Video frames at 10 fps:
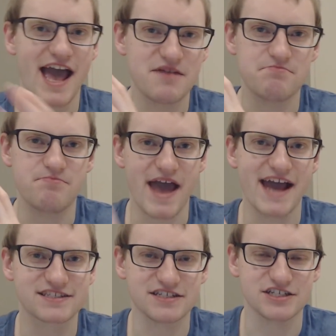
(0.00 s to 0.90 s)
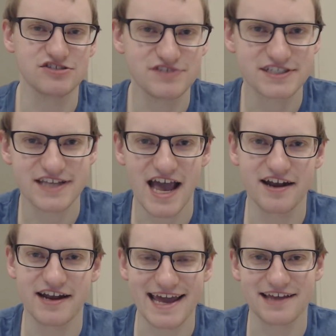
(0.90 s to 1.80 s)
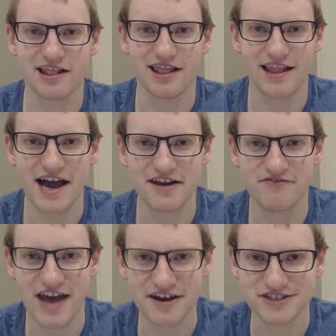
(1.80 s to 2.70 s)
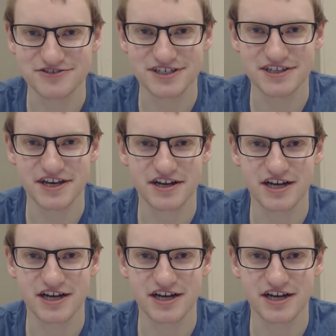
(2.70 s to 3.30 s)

add bags in it, you've just added a lot of value to the end